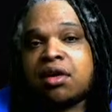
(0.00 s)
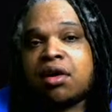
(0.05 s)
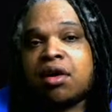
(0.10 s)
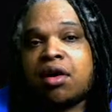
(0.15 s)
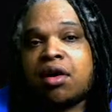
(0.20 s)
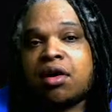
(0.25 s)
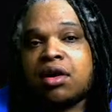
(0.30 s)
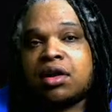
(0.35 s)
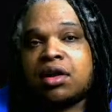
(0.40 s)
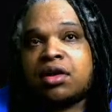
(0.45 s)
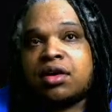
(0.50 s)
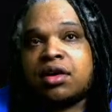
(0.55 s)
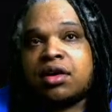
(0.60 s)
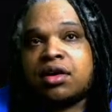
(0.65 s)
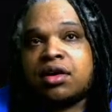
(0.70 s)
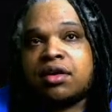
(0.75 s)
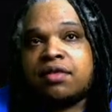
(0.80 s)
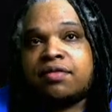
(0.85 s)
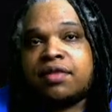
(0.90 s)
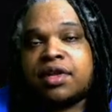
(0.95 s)
all
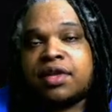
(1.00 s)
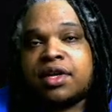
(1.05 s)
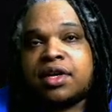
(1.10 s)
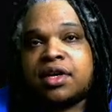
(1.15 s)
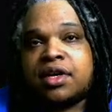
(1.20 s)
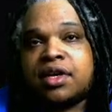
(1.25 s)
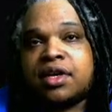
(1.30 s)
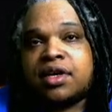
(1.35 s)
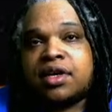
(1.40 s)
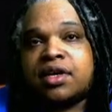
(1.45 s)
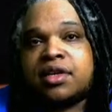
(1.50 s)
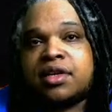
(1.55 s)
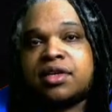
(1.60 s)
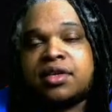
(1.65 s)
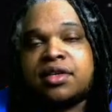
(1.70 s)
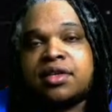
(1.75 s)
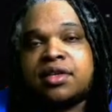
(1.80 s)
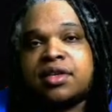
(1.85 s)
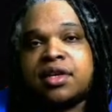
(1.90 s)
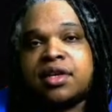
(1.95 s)
of the
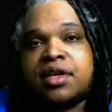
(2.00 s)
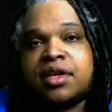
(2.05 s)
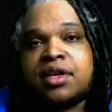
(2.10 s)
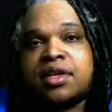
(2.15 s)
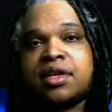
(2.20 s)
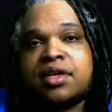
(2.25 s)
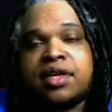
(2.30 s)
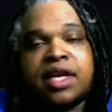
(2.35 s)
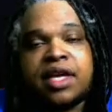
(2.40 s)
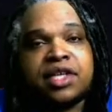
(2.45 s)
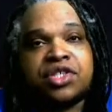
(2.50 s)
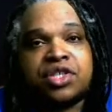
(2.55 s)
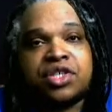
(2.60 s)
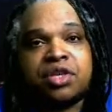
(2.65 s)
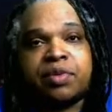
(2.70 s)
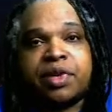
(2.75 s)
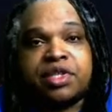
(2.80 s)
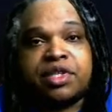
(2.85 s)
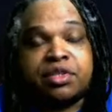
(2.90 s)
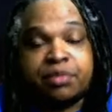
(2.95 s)
Next
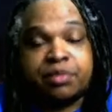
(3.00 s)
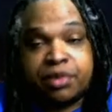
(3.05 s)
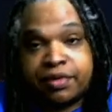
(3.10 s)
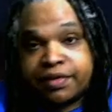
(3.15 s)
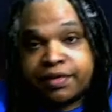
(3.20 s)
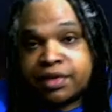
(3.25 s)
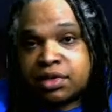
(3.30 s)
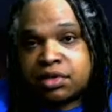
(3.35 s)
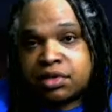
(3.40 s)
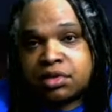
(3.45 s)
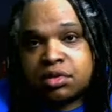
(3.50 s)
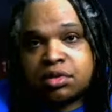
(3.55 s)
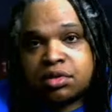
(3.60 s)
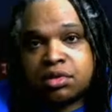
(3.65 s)
Generation movies.